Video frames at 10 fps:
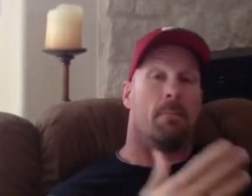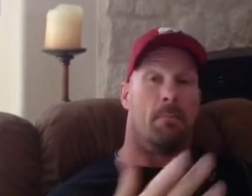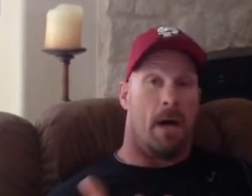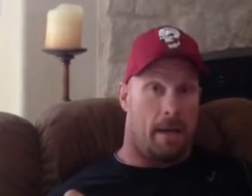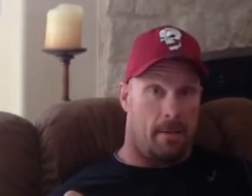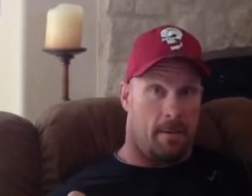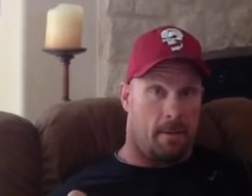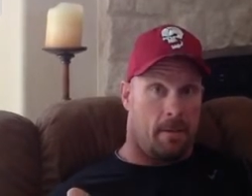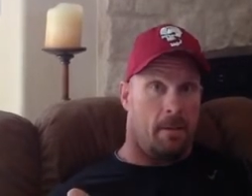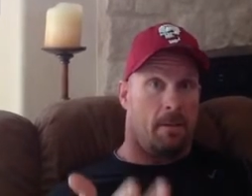but
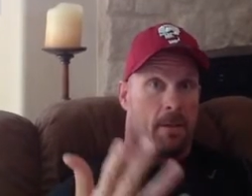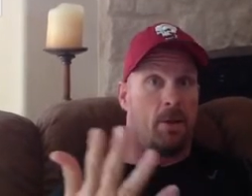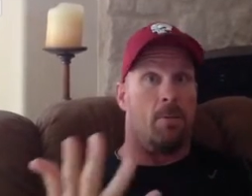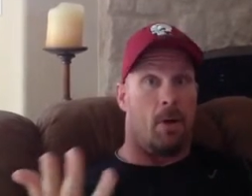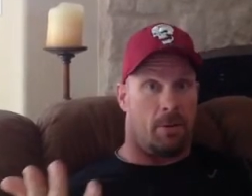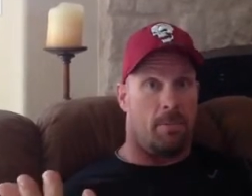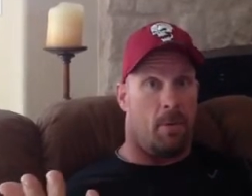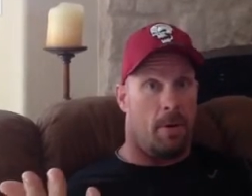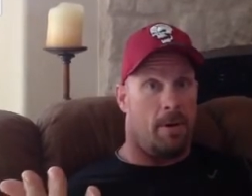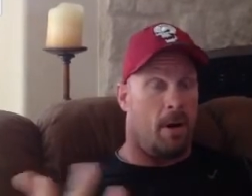the two most
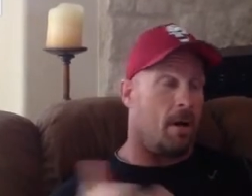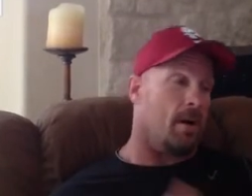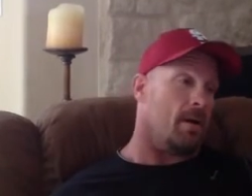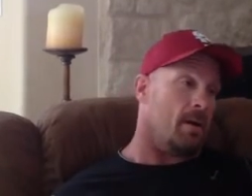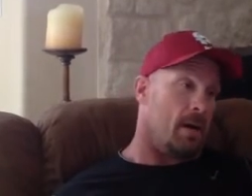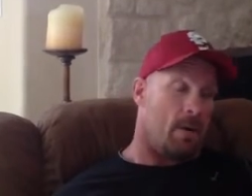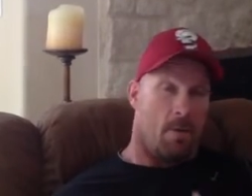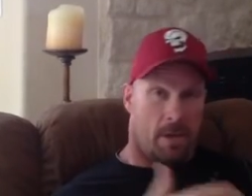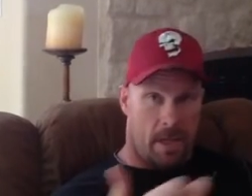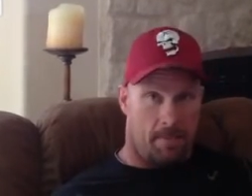important are I
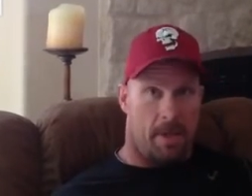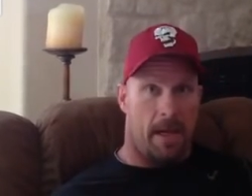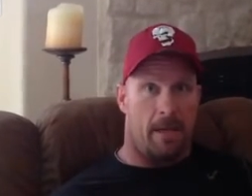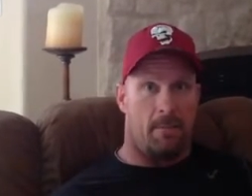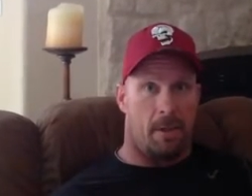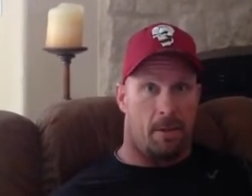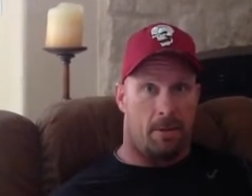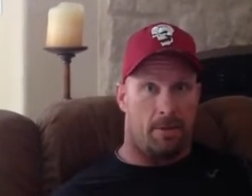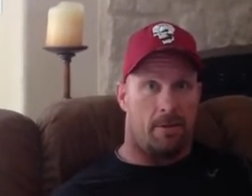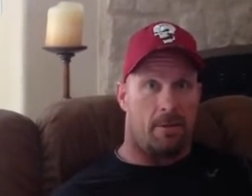want to keep paying the
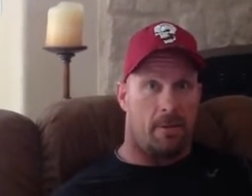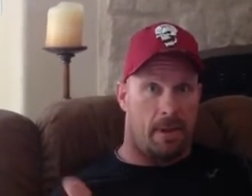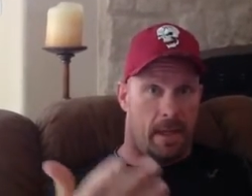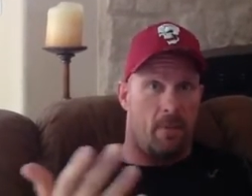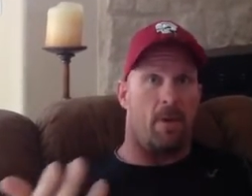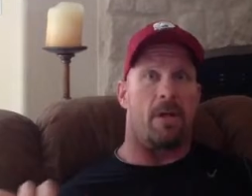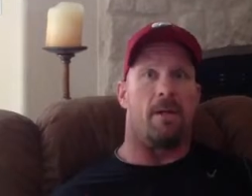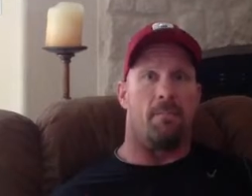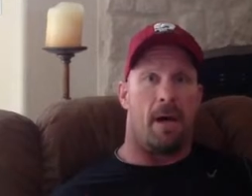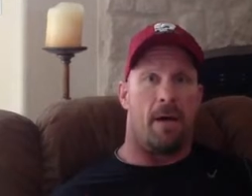bills, and I want to
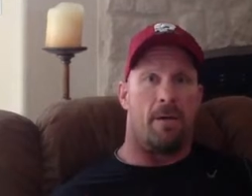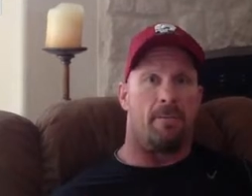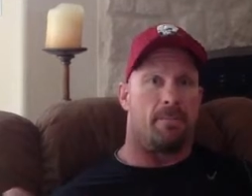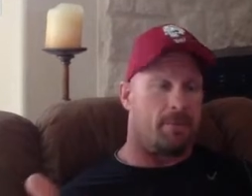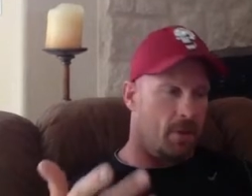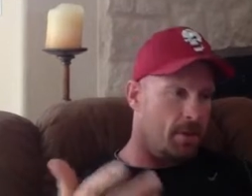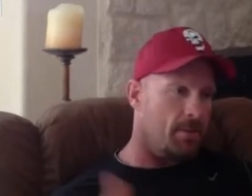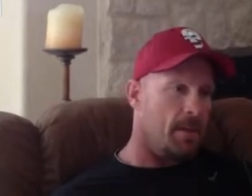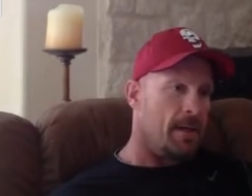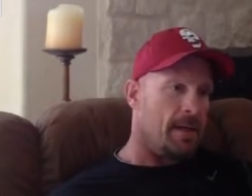get better. So,
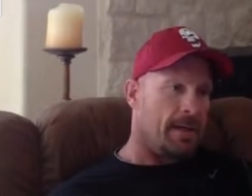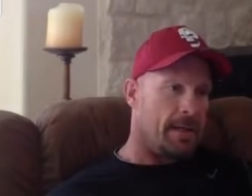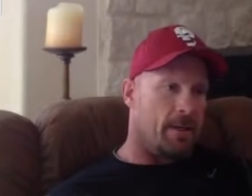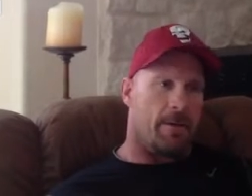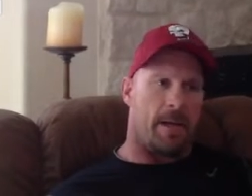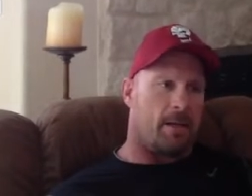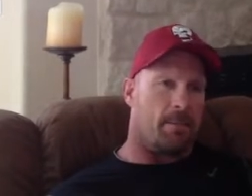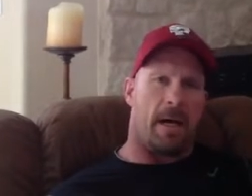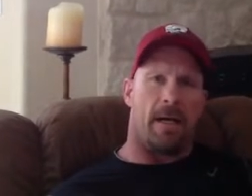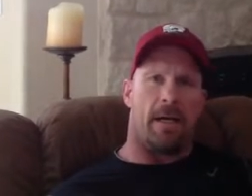you know, that's
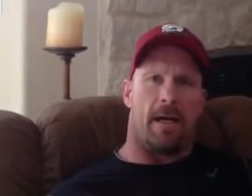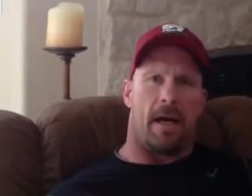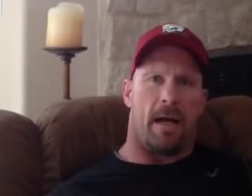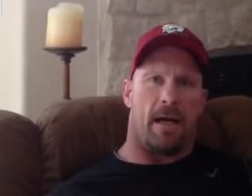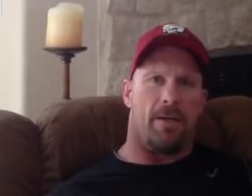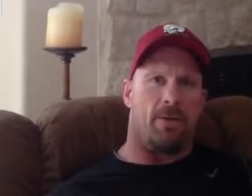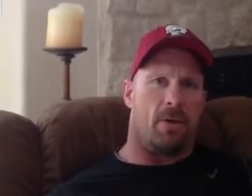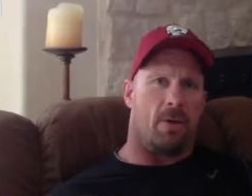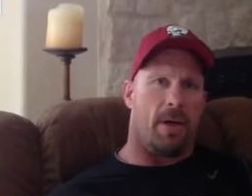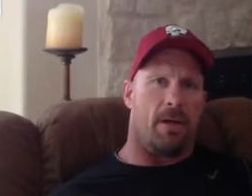about it. I, I
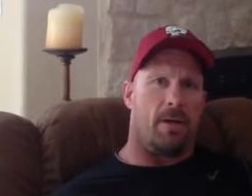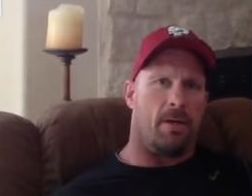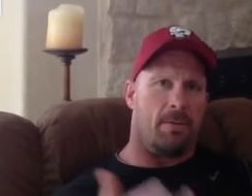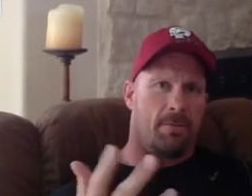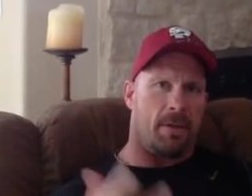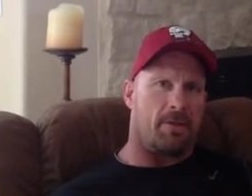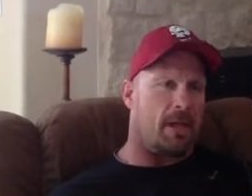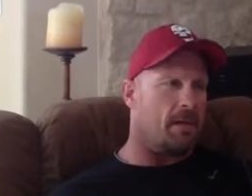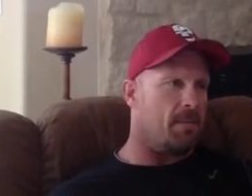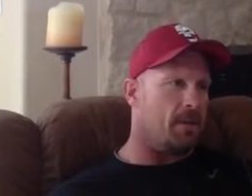enjoy what I do. I
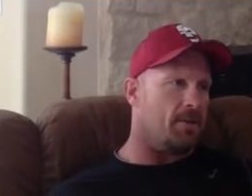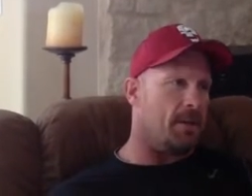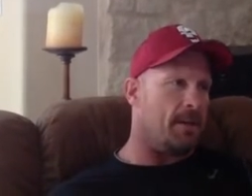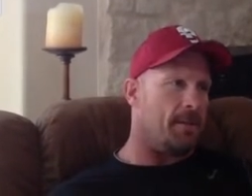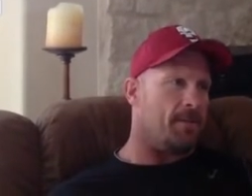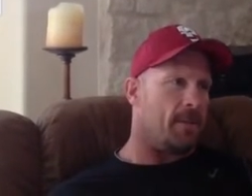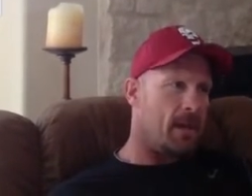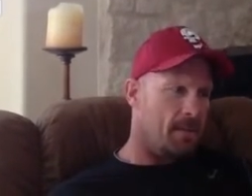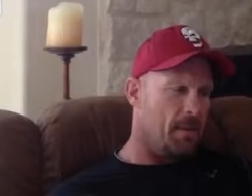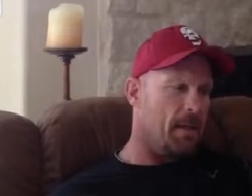stay busy.
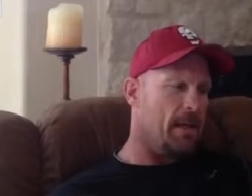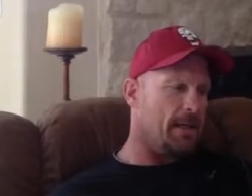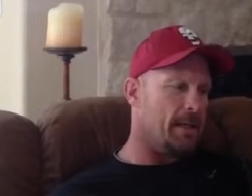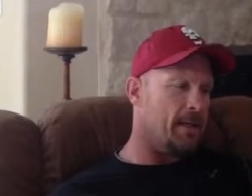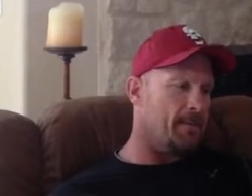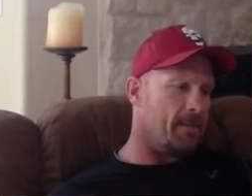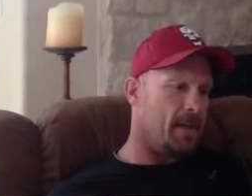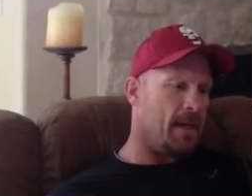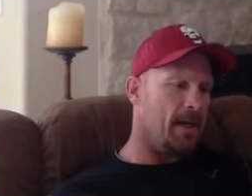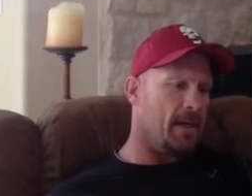I've been lucky,
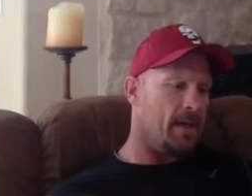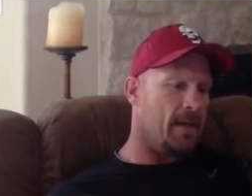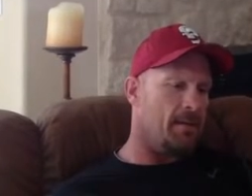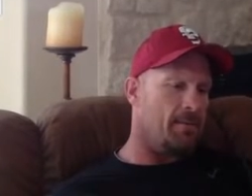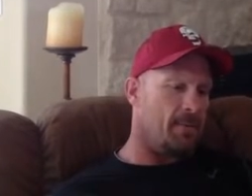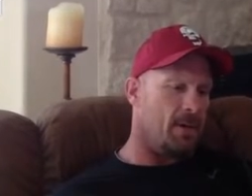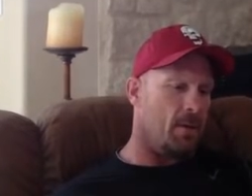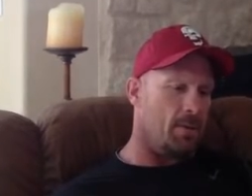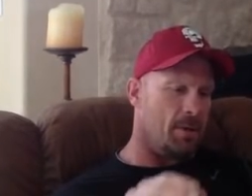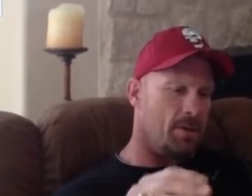and uh, you know,
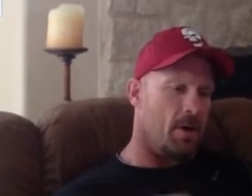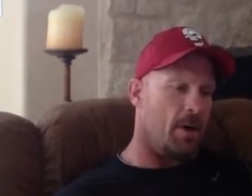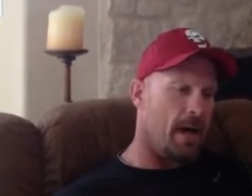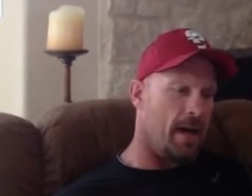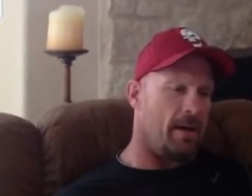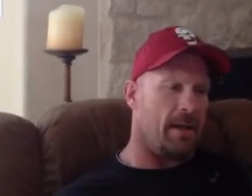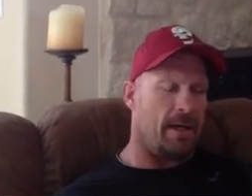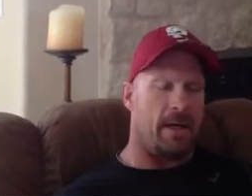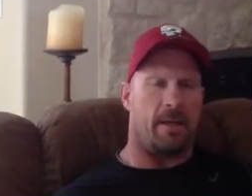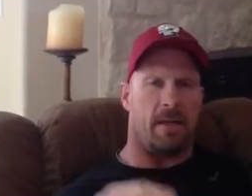when you start out at
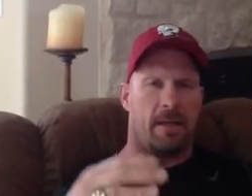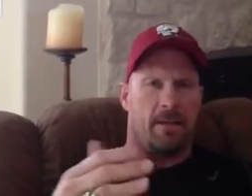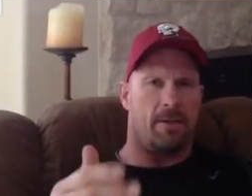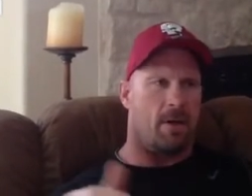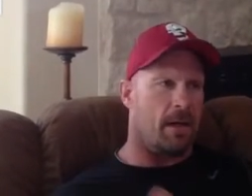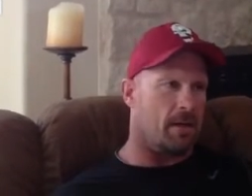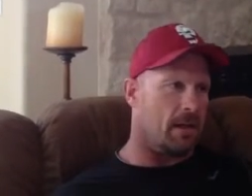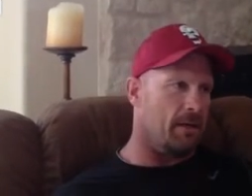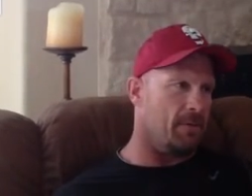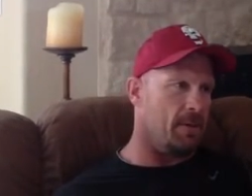anything, you start at the
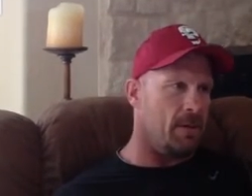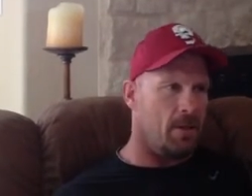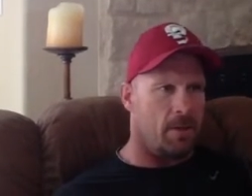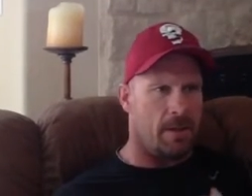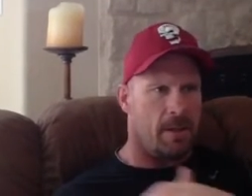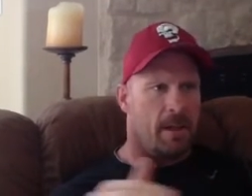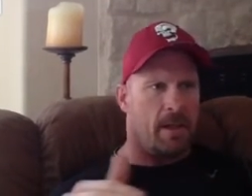level you do, and